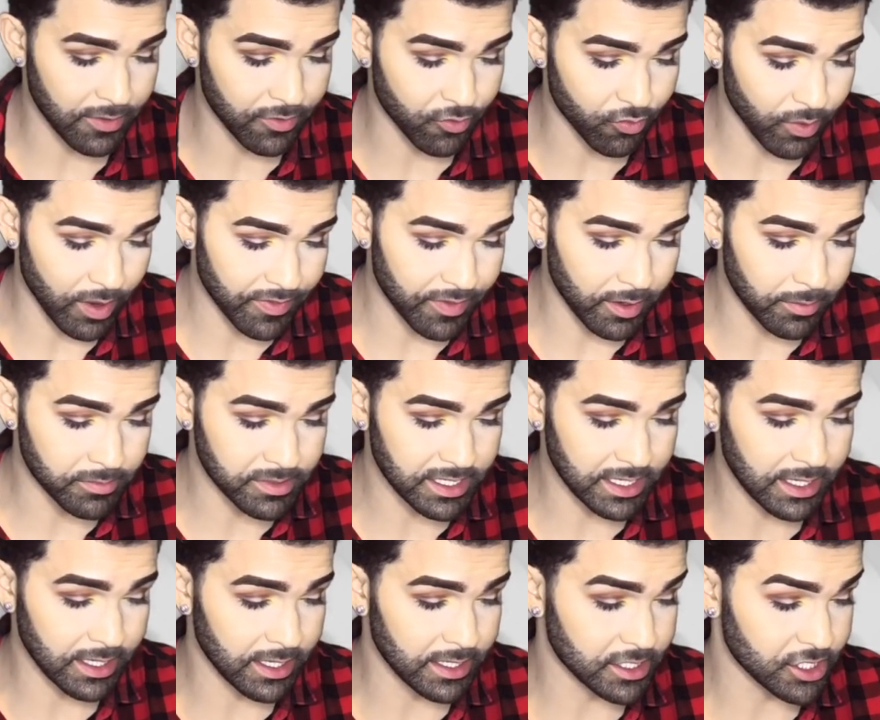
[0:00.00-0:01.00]
And the red that I'm
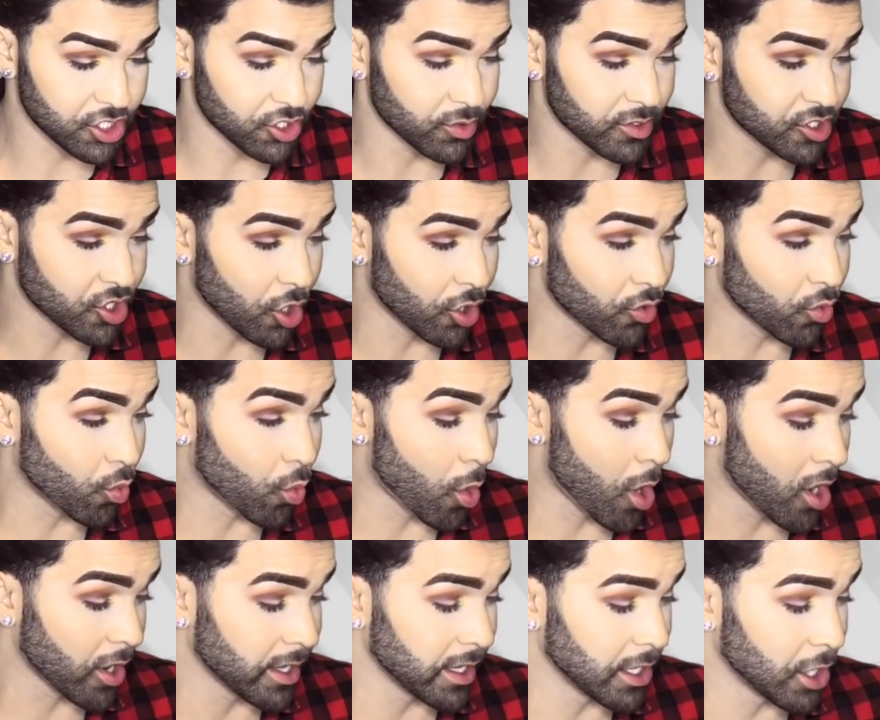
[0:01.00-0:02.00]
digging into is called
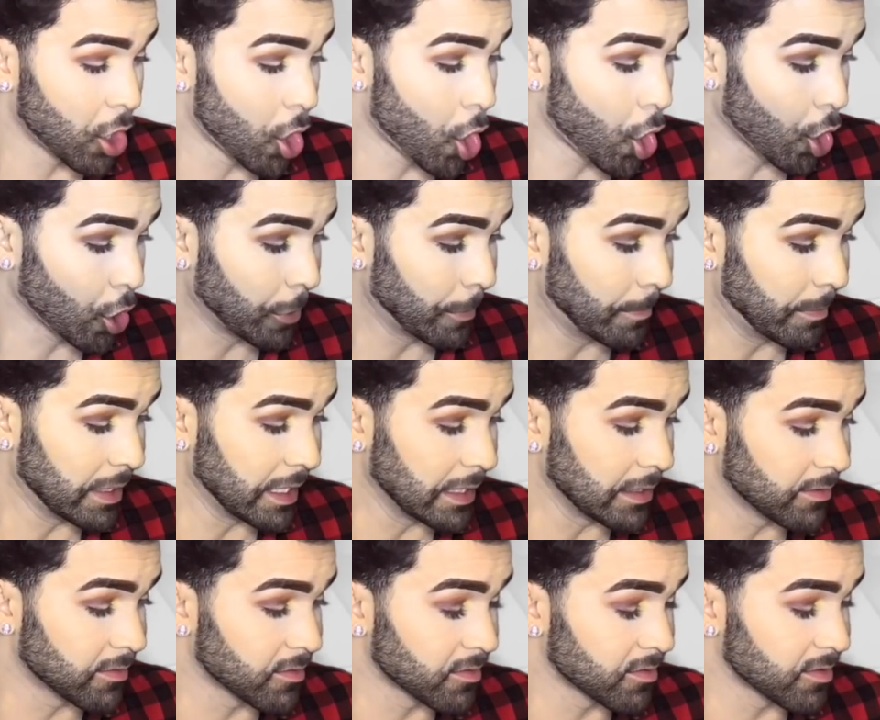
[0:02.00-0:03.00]
Walking
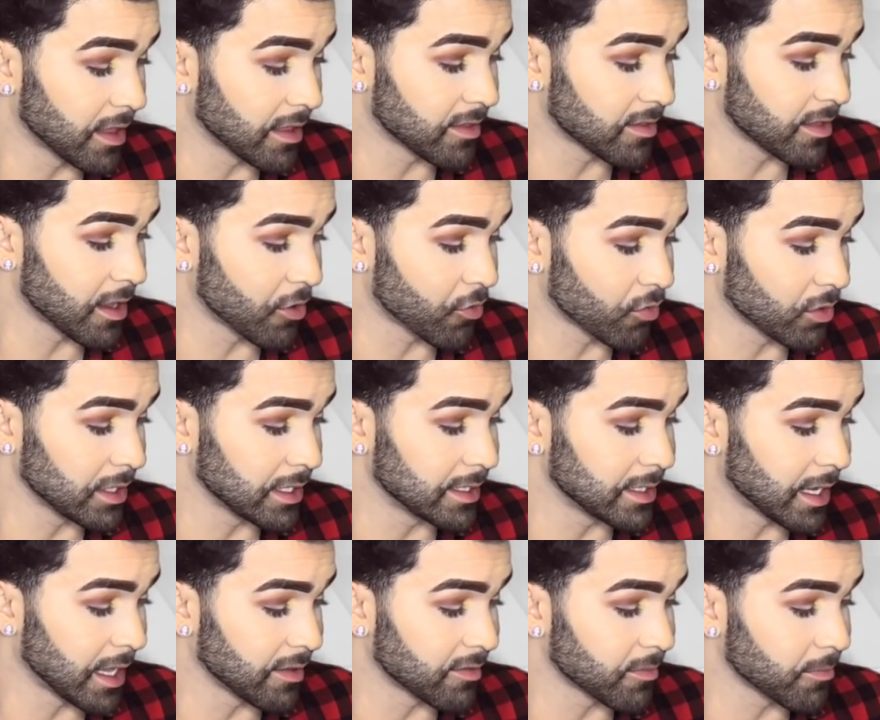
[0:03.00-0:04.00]
Heartbeats. That's that really
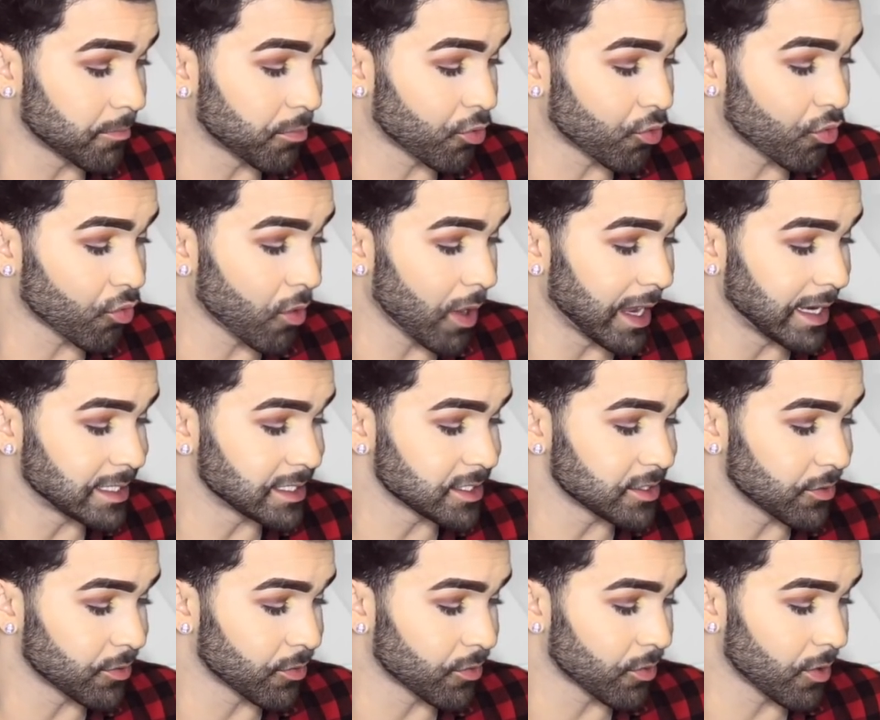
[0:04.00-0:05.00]
nice bright
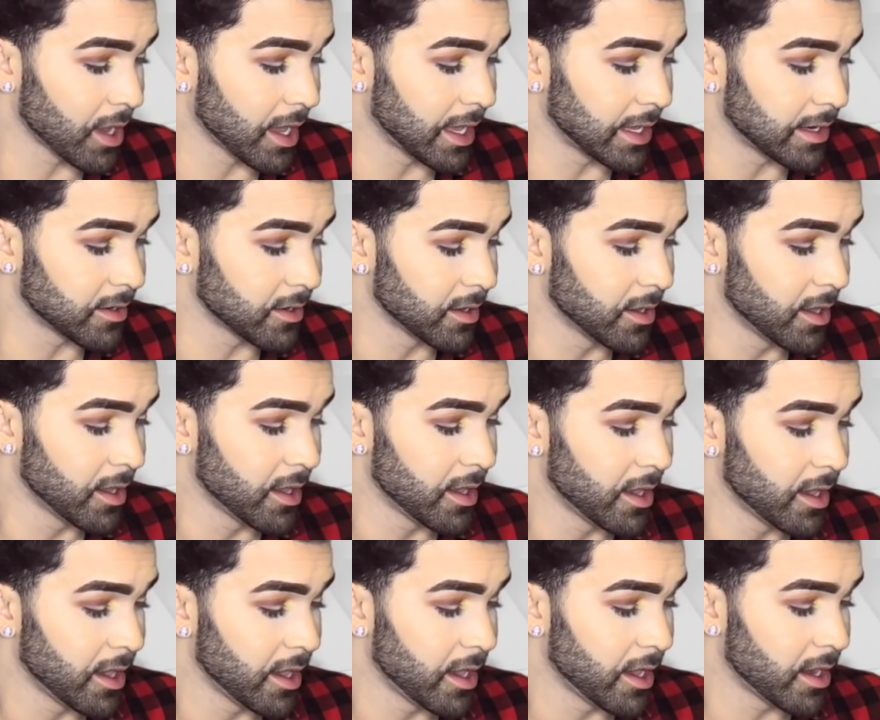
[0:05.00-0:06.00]
red.
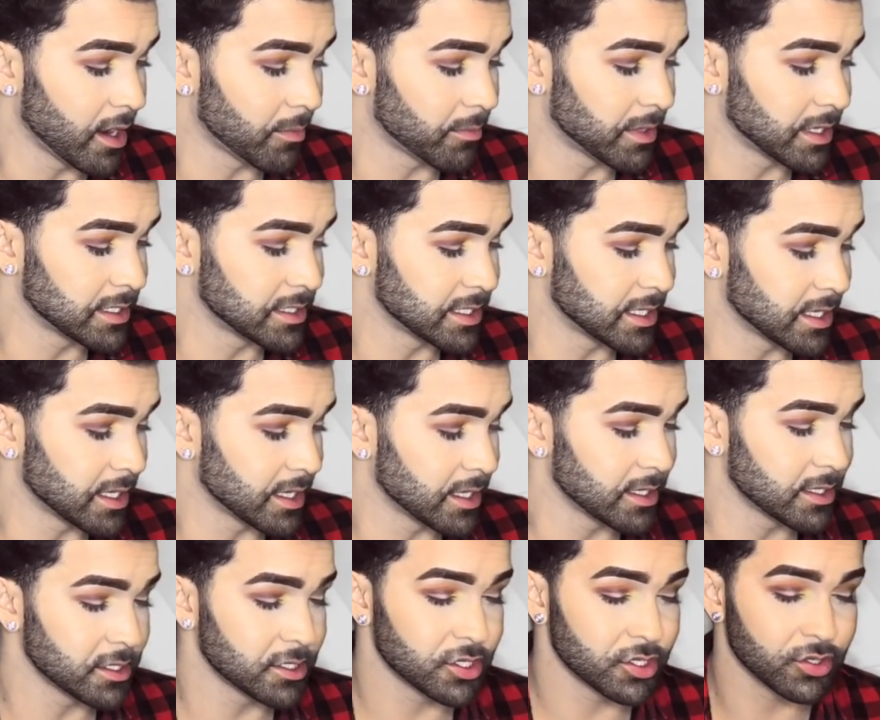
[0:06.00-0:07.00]
And I'm gonna dig
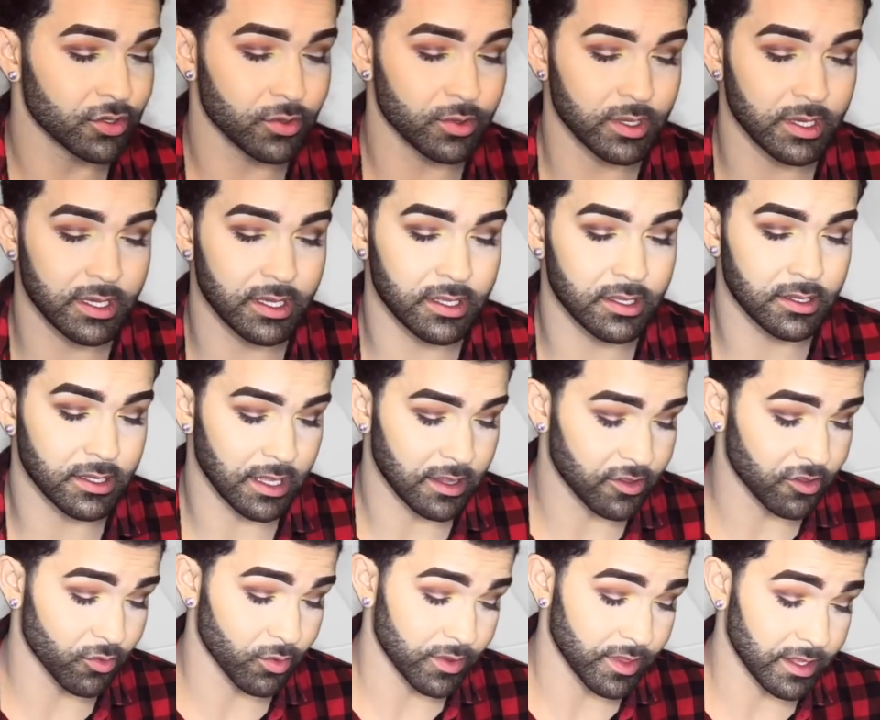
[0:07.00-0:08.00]
into it.
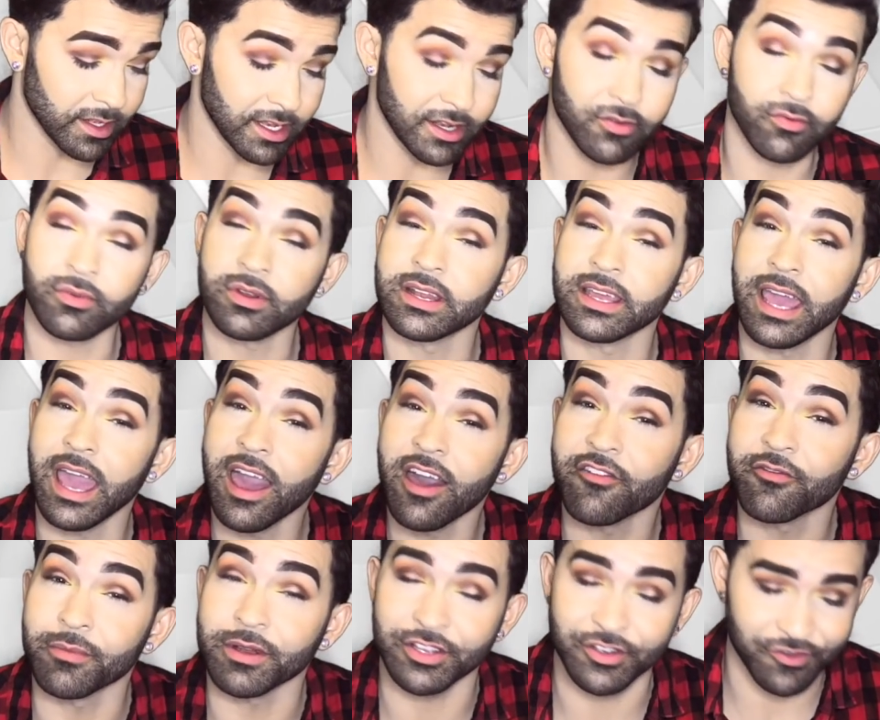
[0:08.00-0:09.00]
That's the one that didn't really
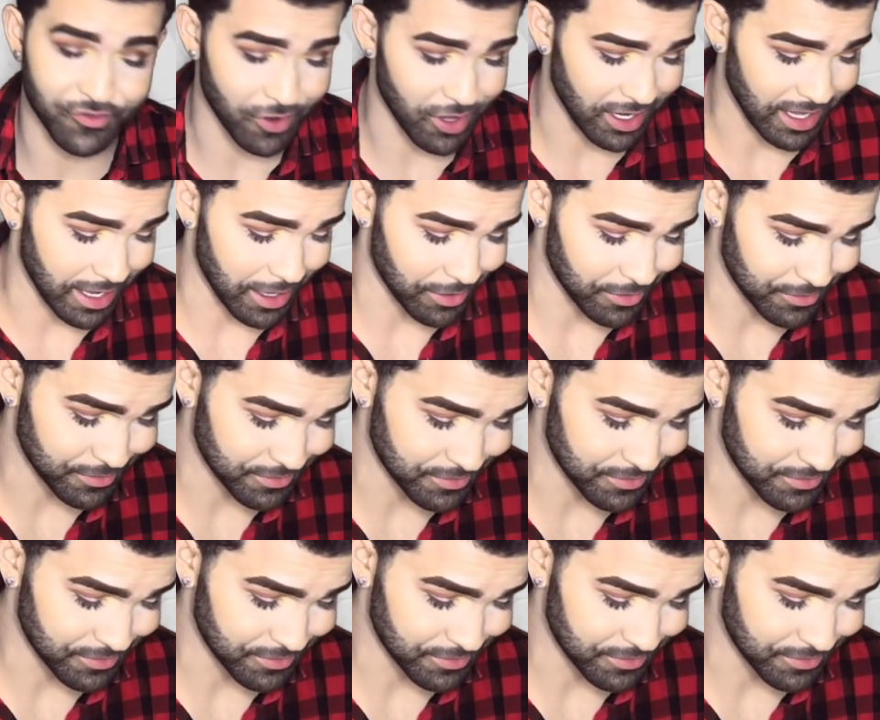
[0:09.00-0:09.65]
have much fallout.